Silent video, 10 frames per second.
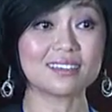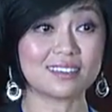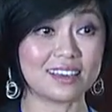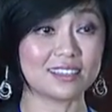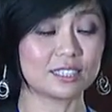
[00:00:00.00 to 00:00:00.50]

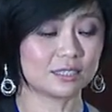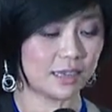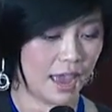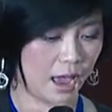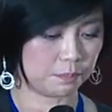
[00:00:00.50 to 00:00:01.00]
things
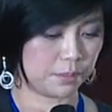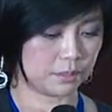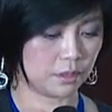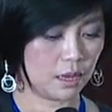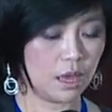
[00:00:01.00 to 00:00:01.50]

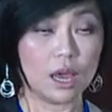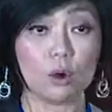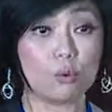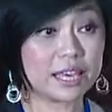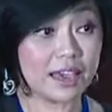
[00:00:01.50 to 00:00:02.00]
happen.
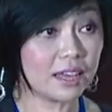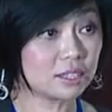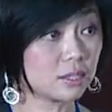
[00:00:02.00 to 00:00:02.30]
We can't